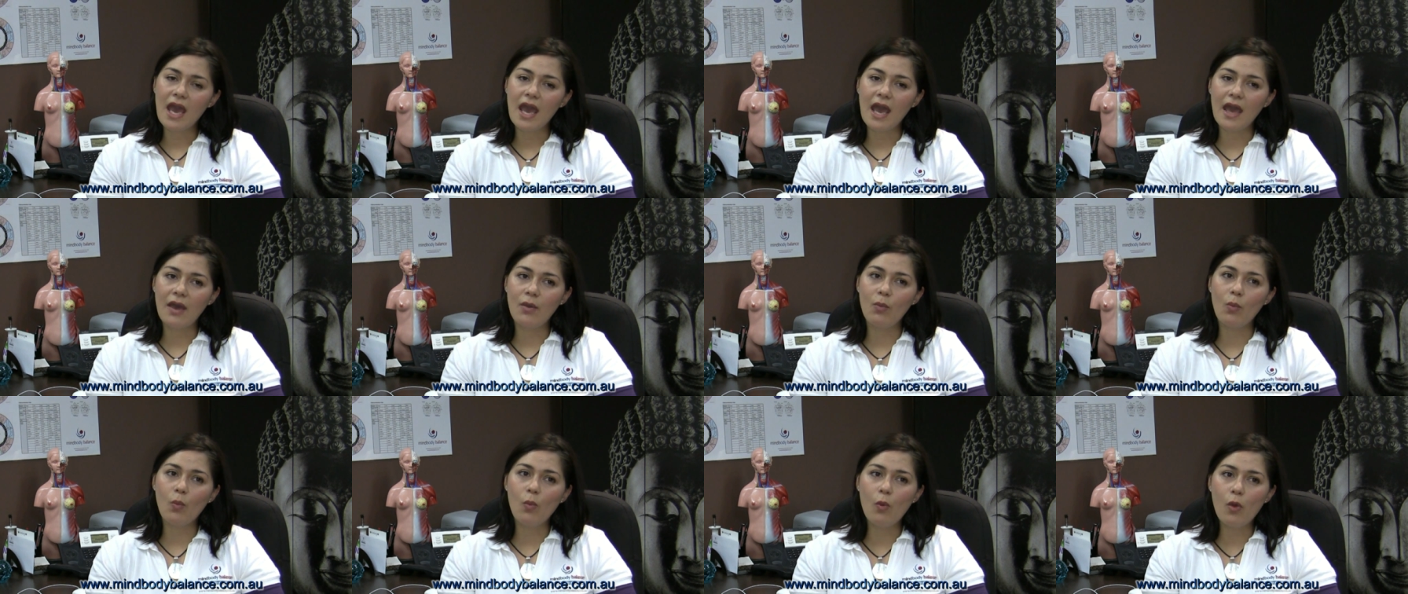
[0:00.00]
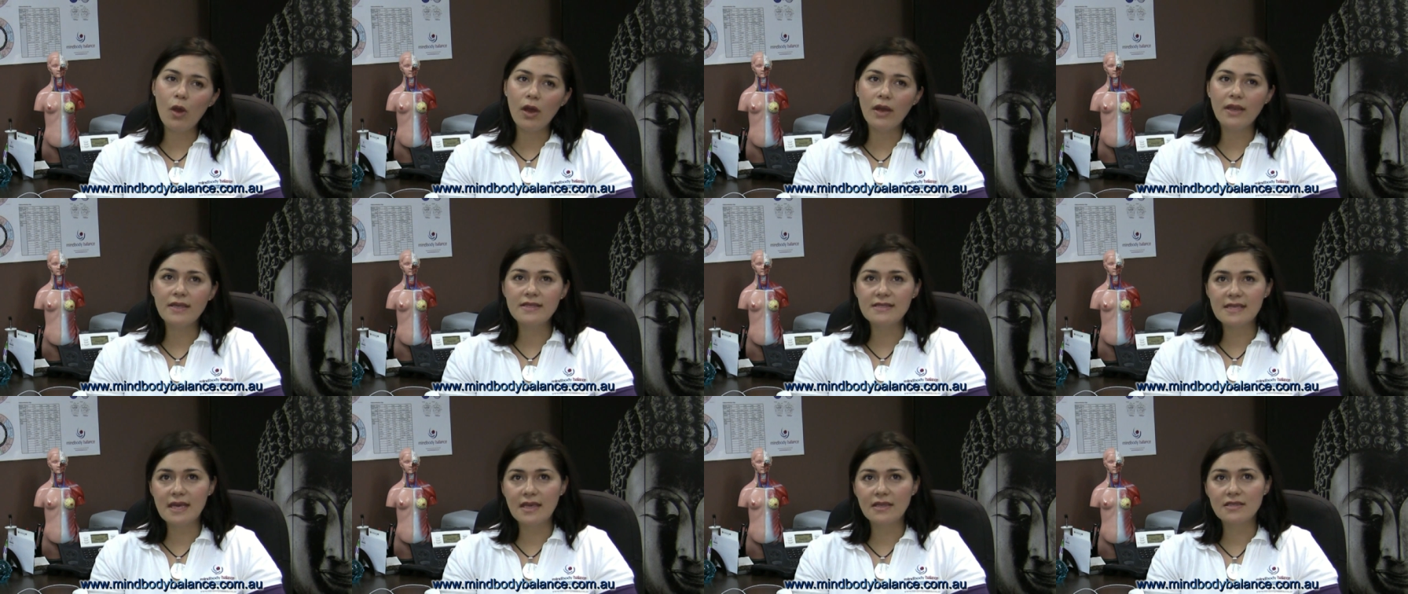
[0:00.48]
and what
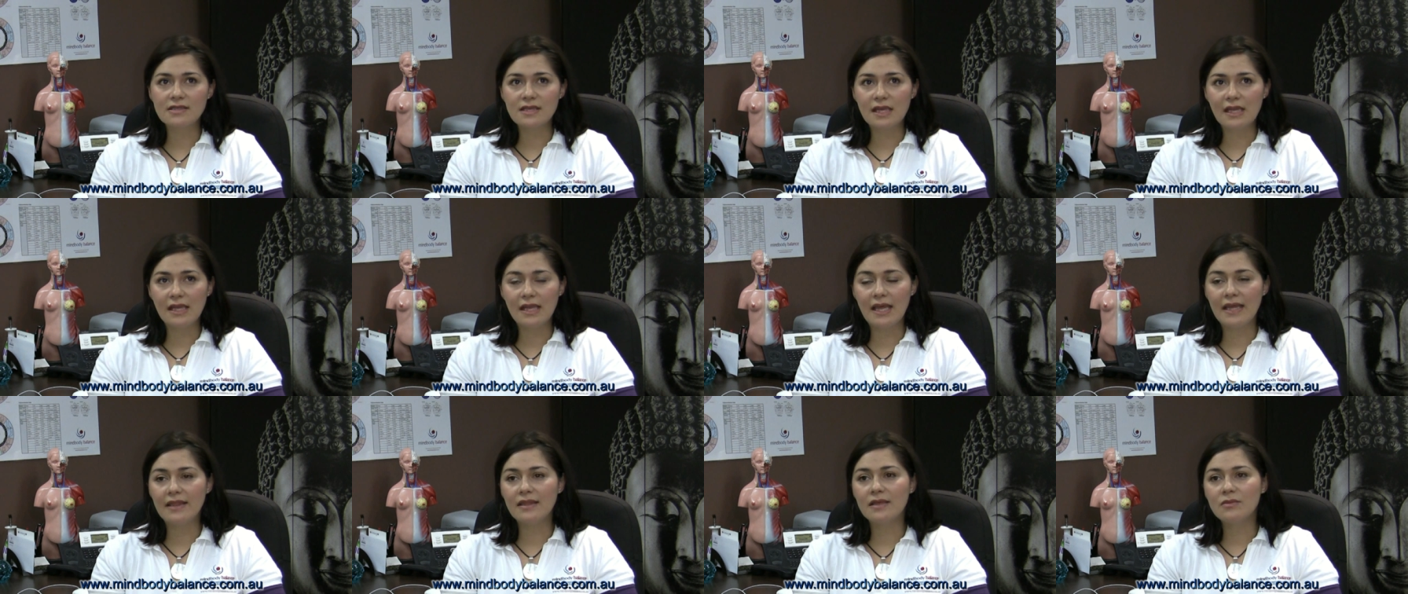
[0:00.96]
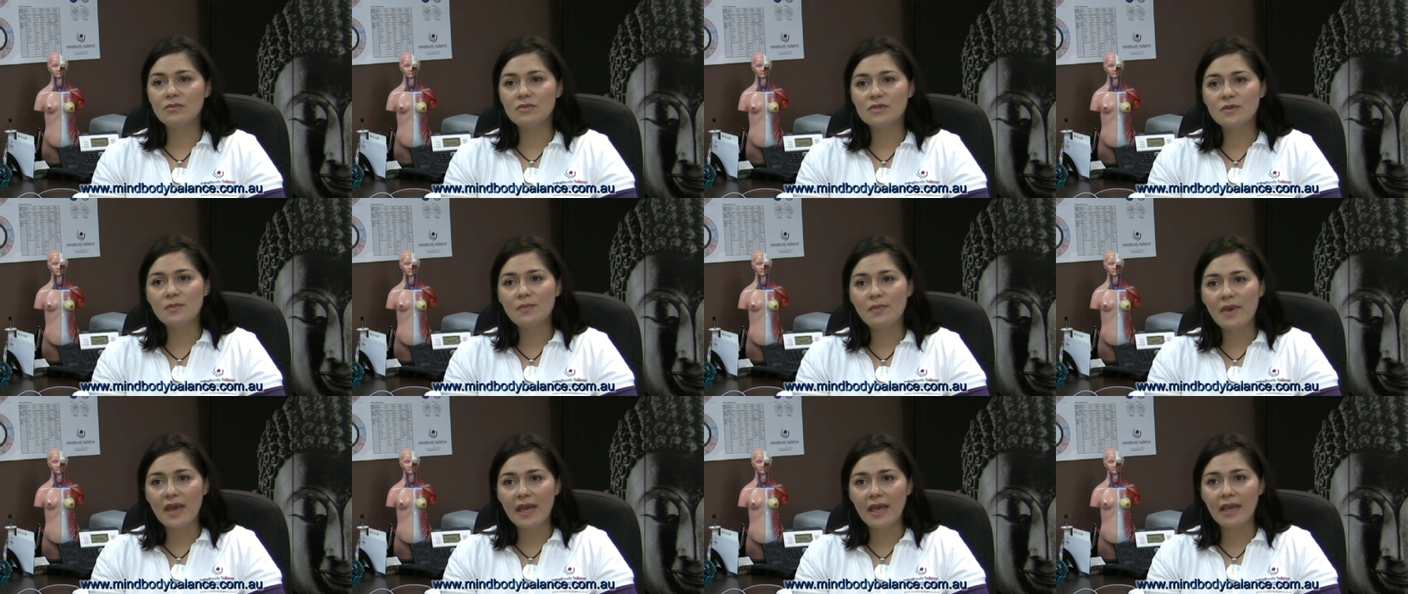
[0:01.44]
has actually led them
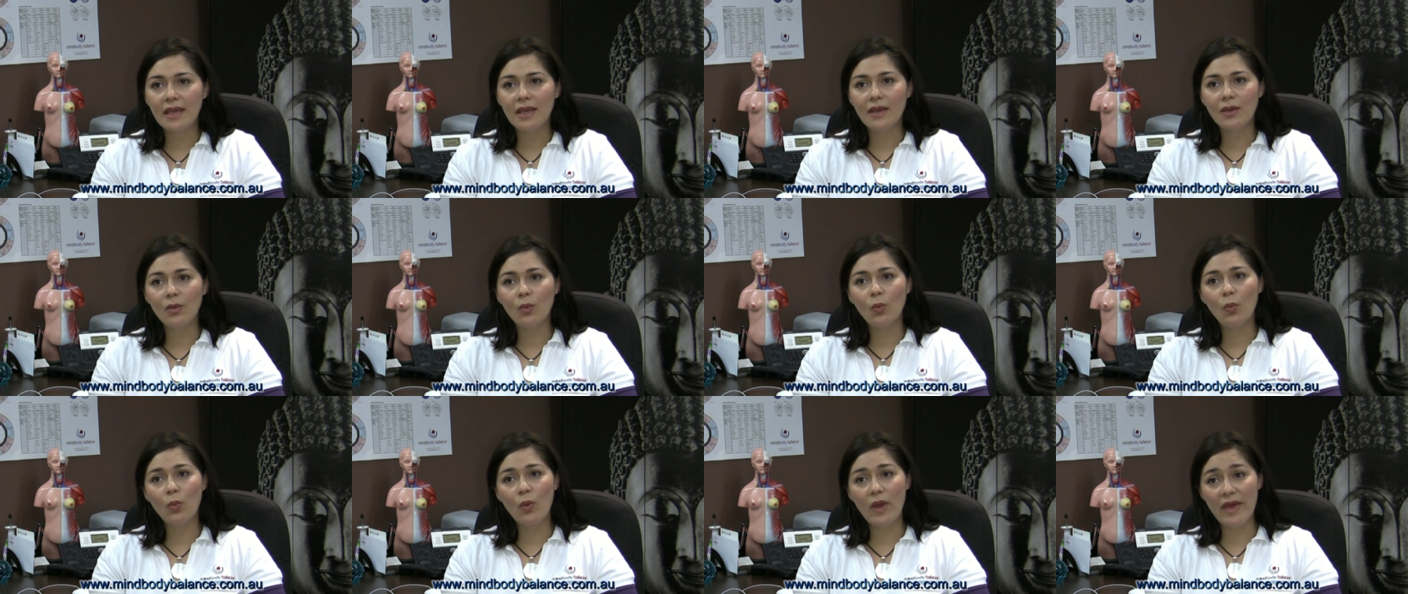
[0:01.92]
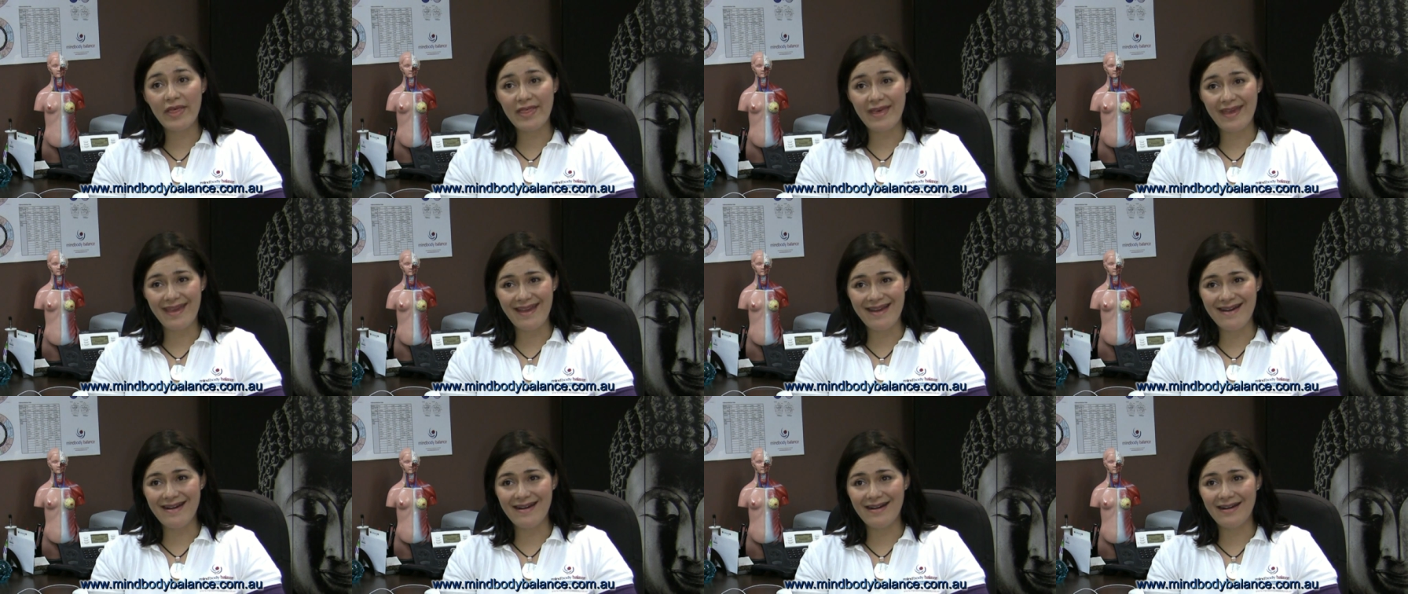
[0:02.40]
to be where
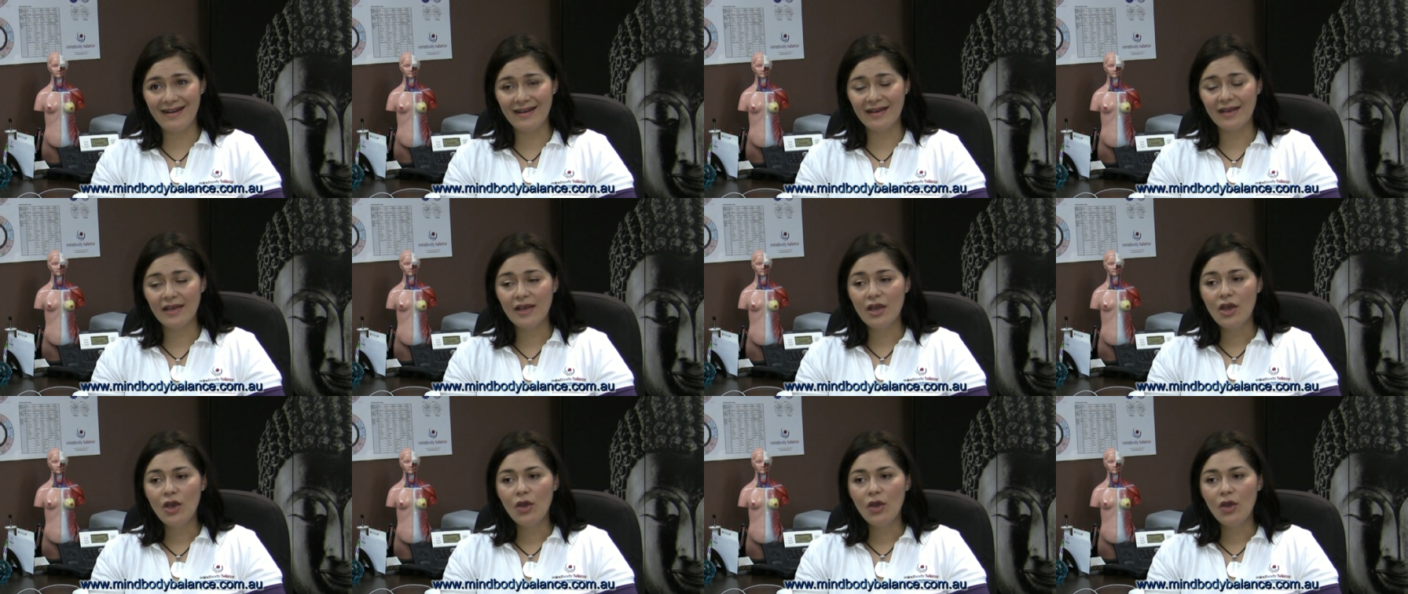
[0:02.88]
they are,